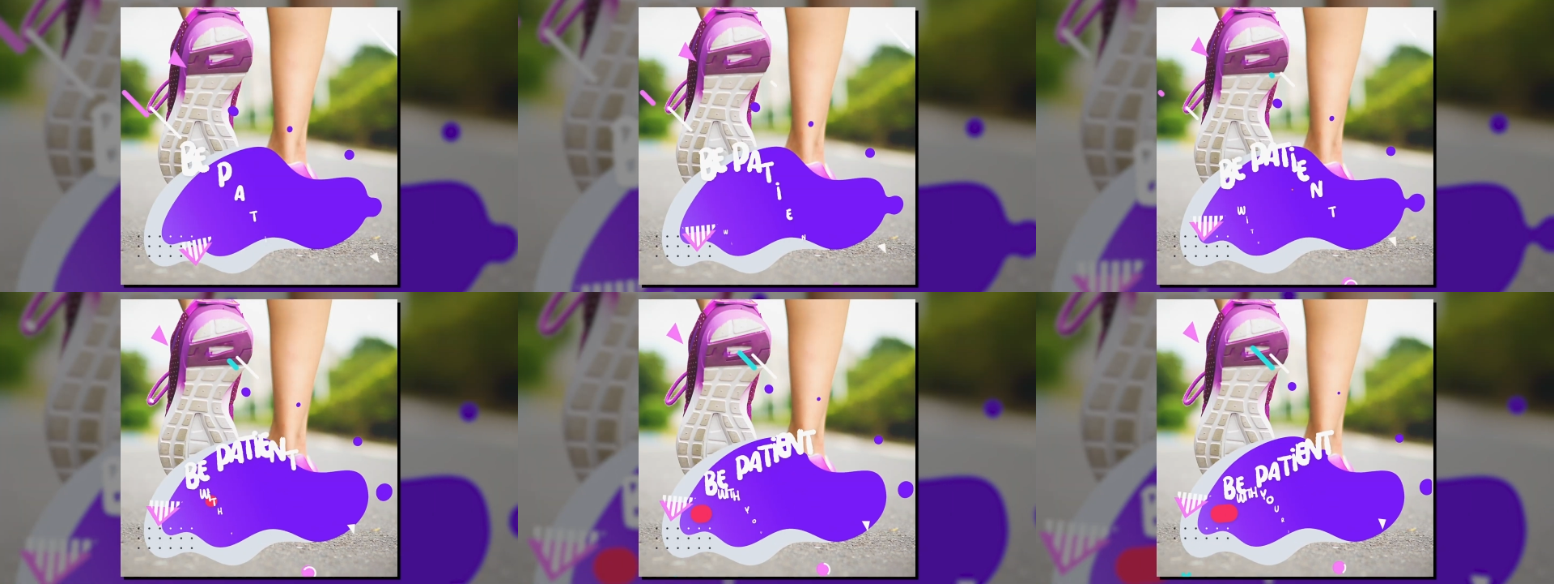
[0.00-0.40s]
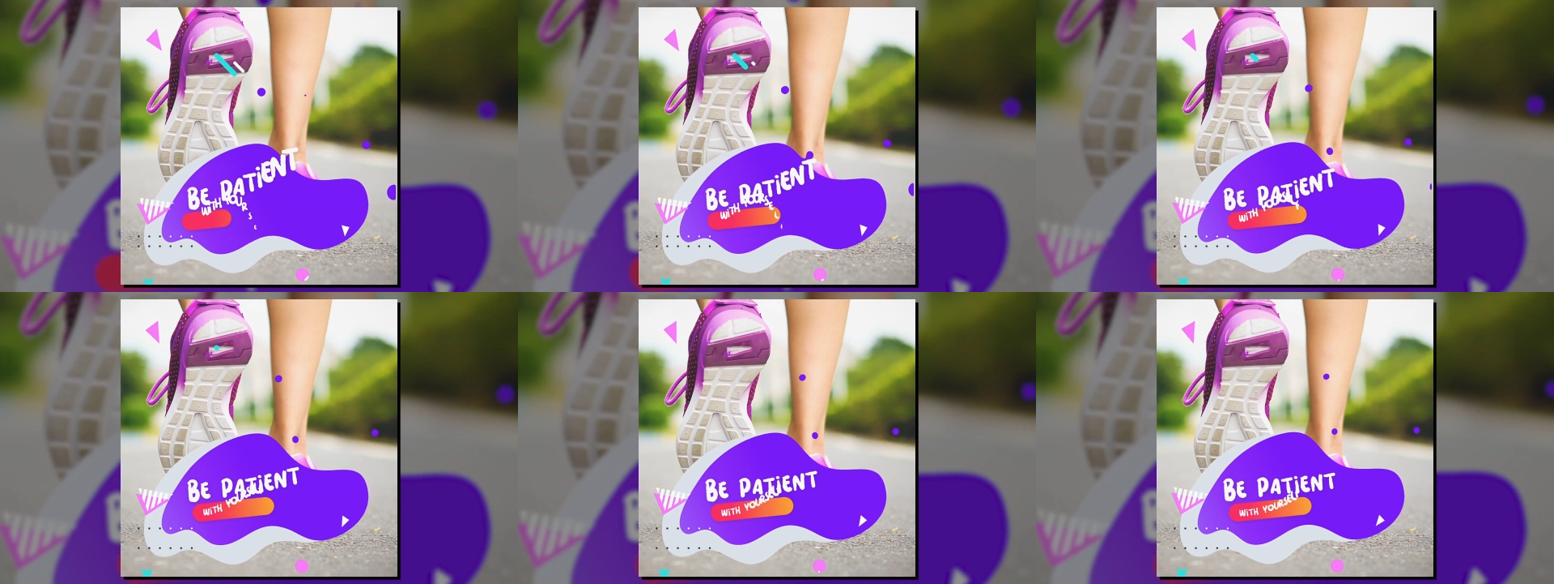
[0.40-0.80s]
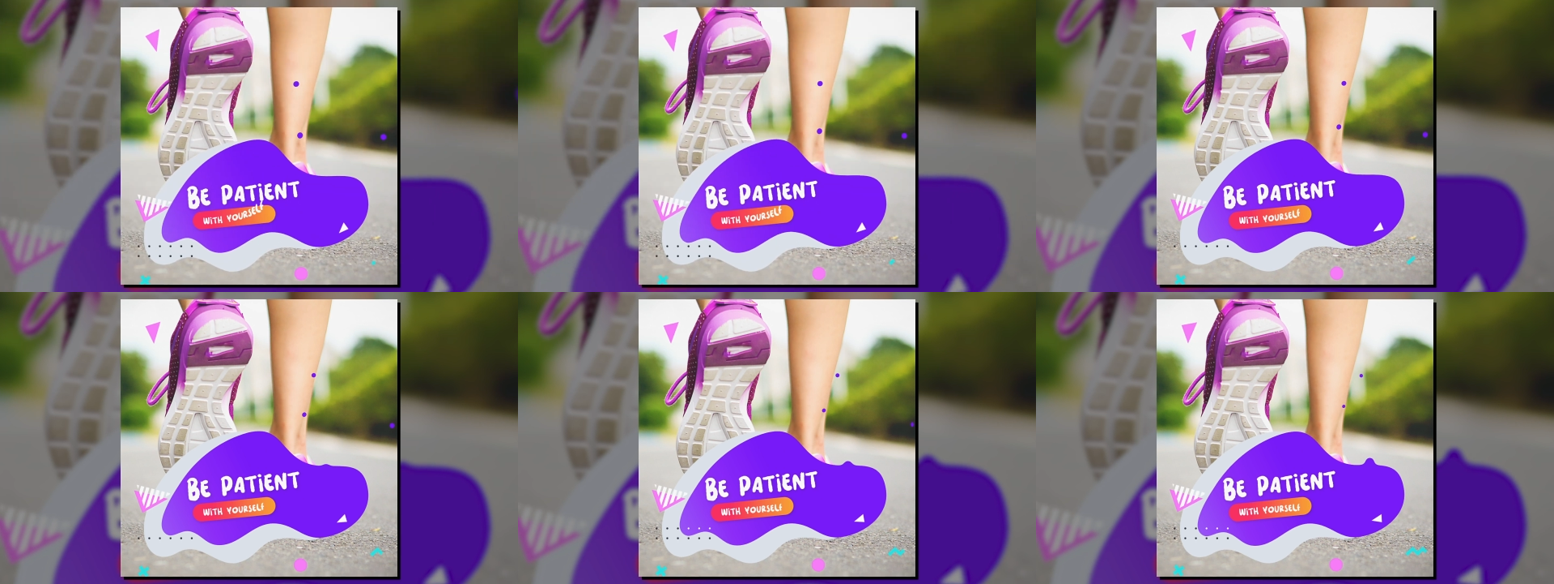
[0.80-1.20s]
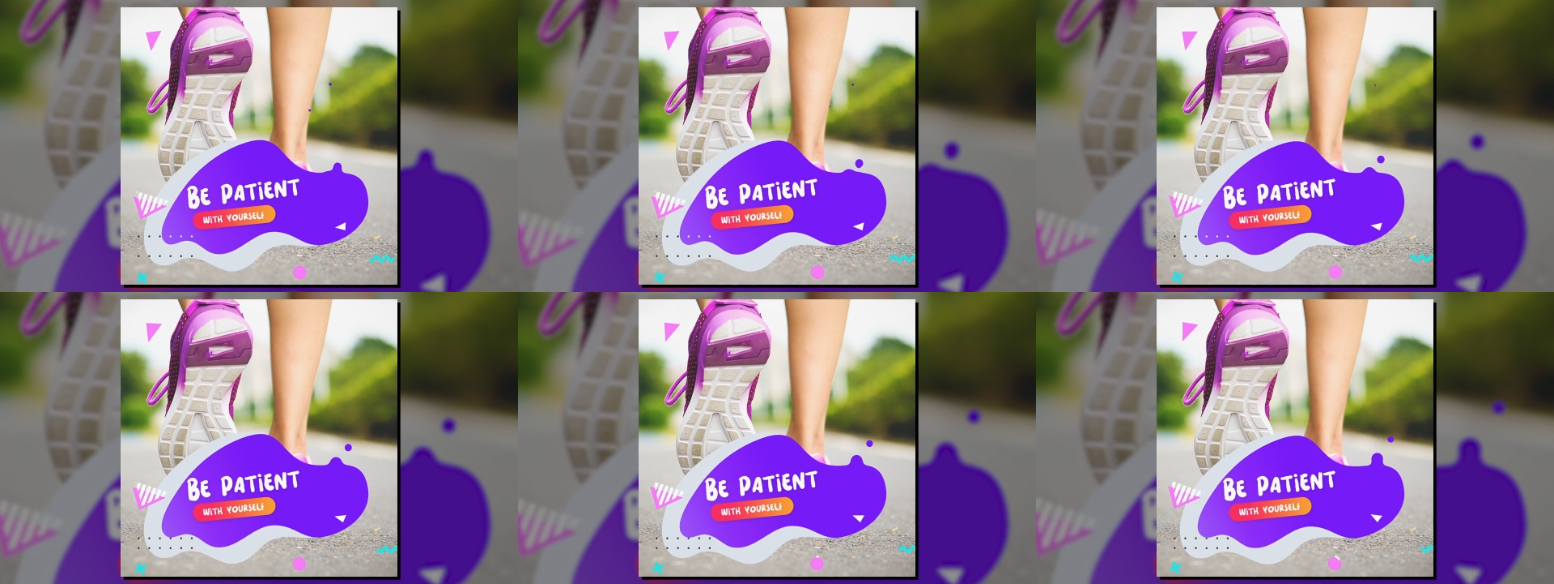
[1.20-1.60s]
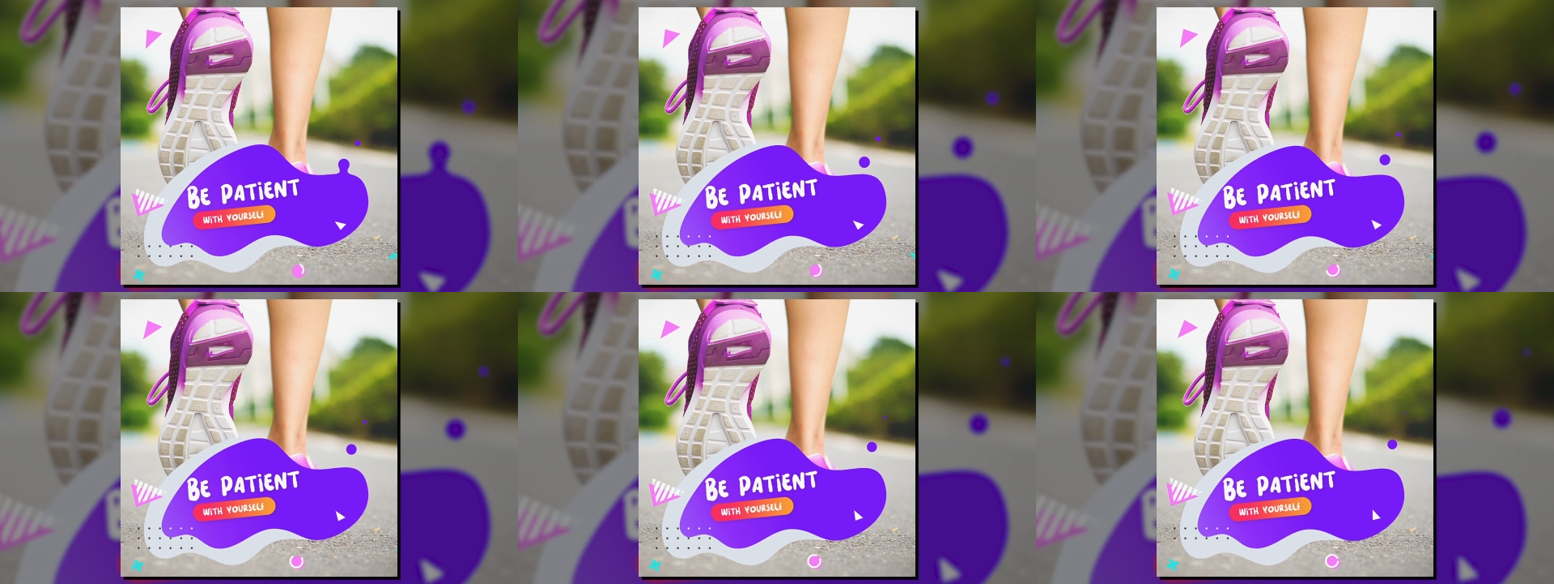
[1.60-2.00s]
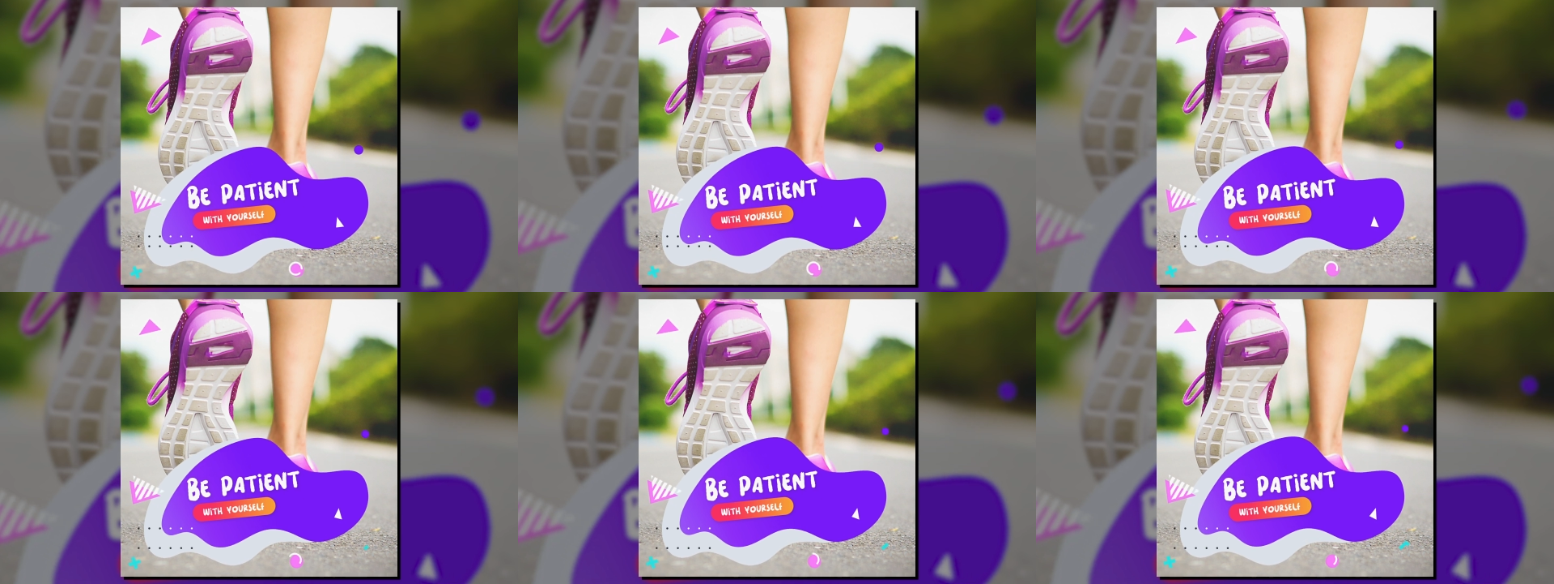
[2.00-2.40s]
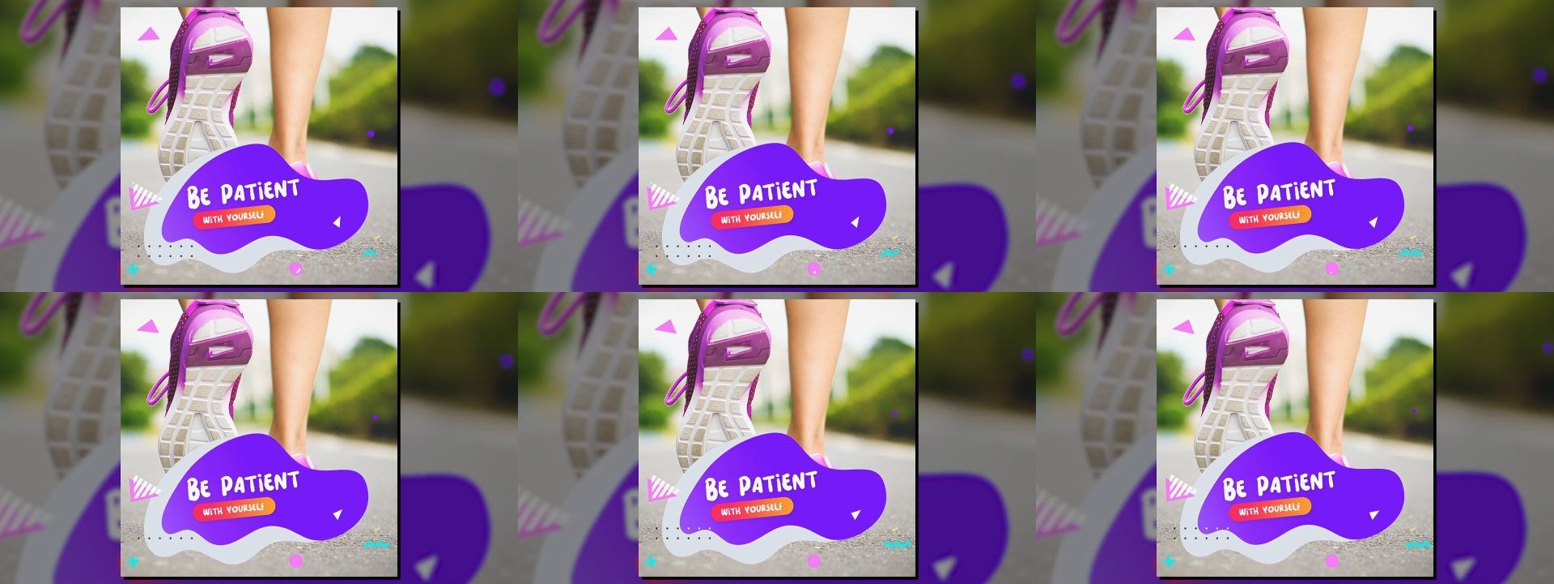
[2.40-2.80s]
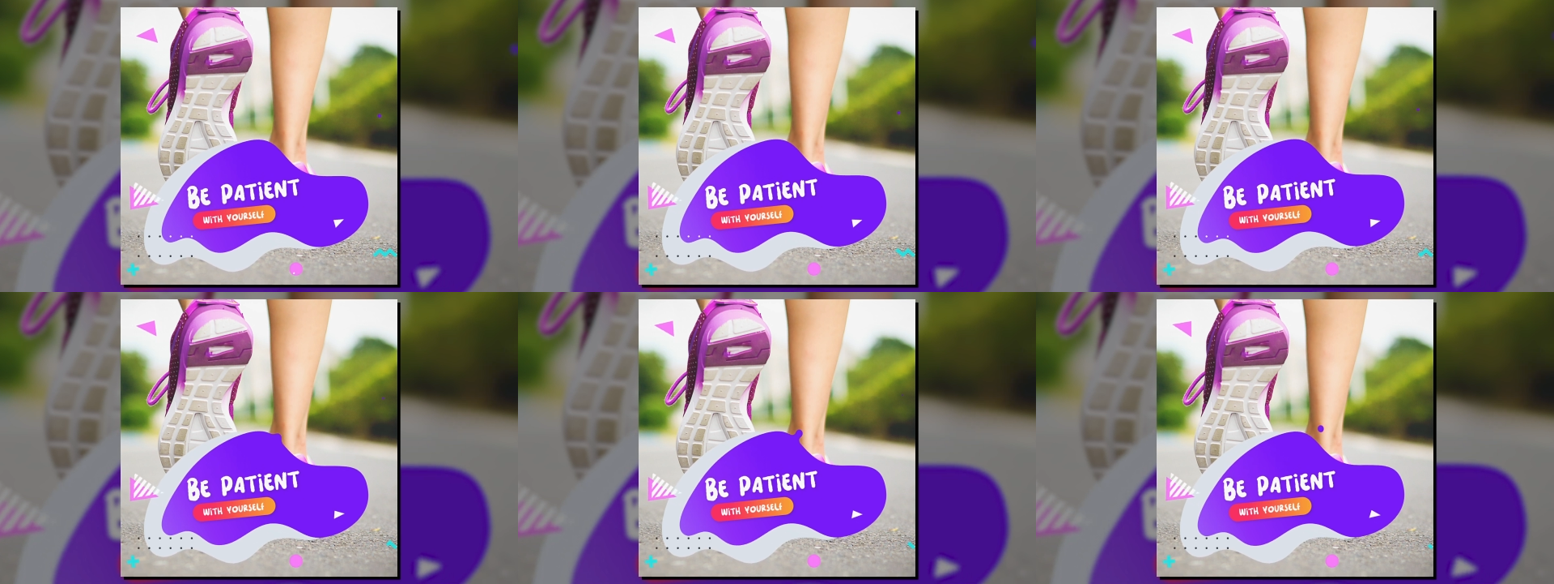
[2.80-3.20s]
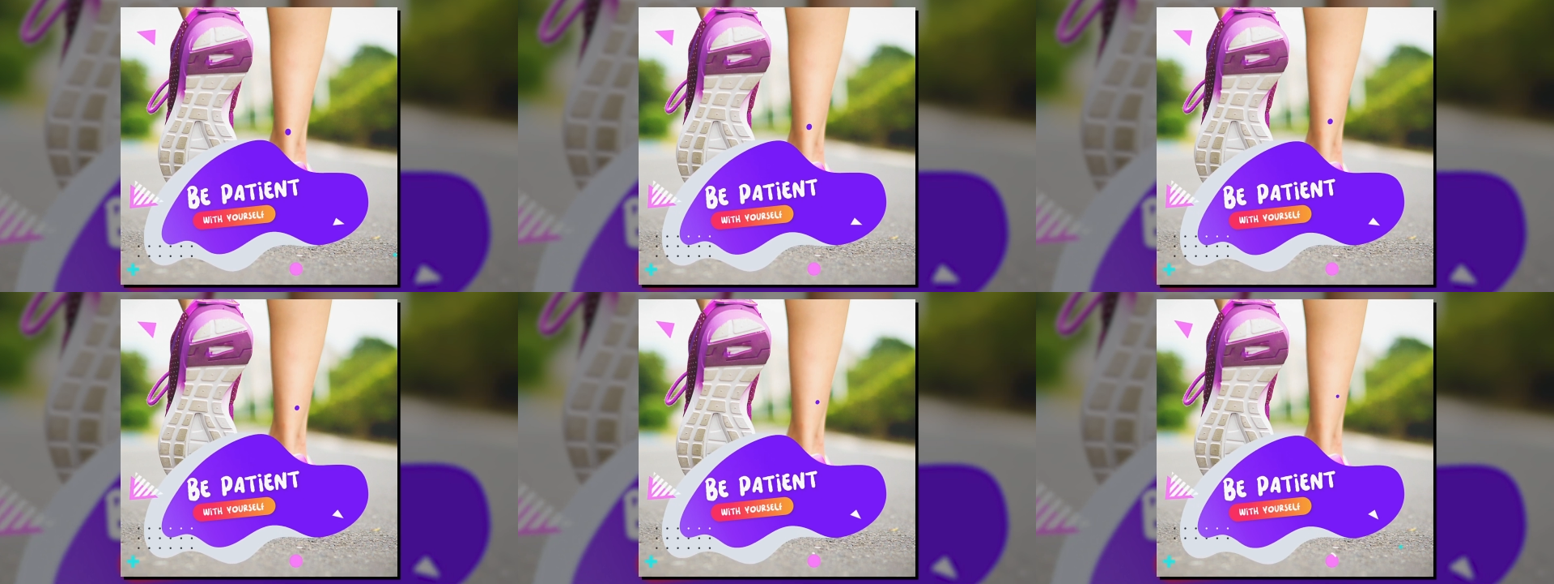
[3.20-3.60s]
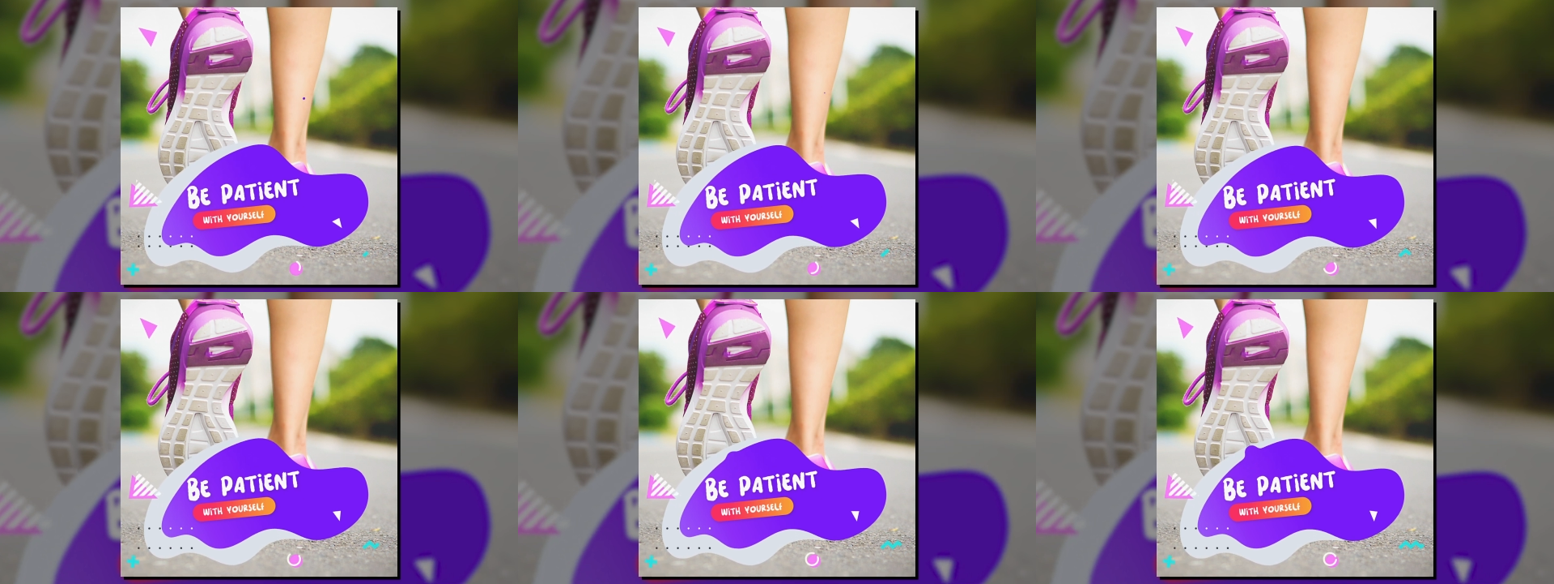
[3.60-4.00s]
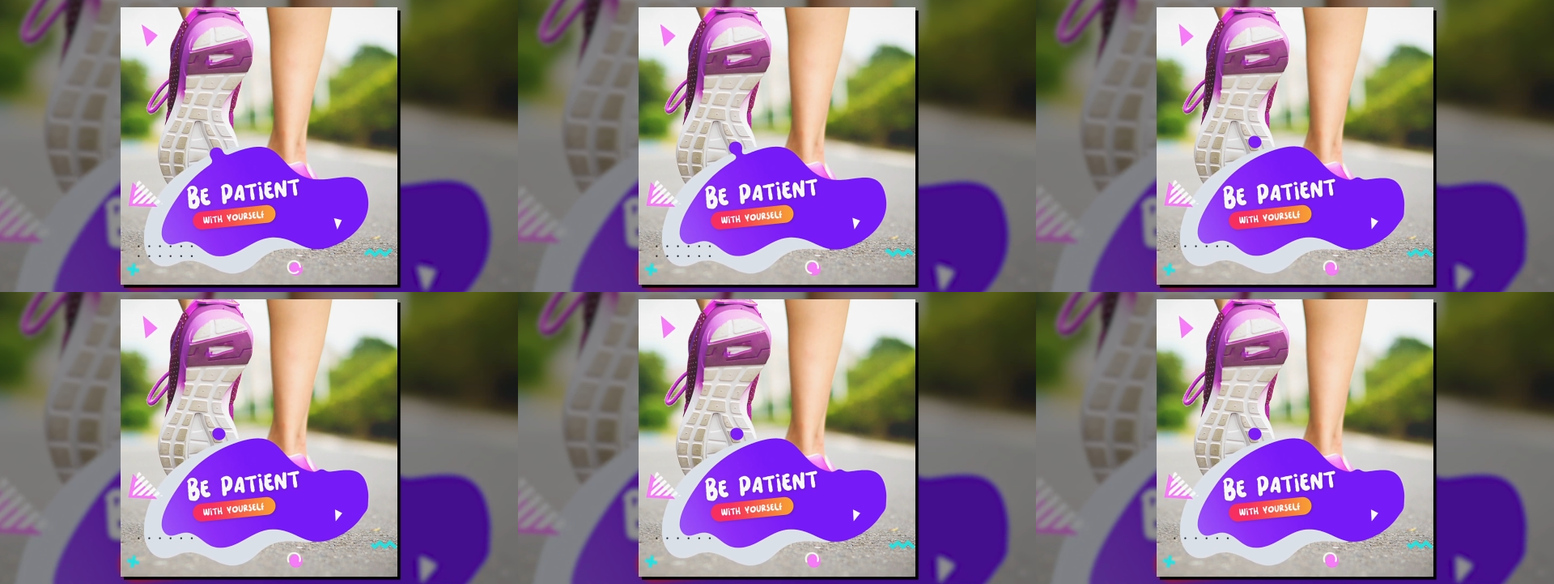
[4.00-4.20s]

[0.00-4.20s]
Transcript: Nobody's mouth can be seen.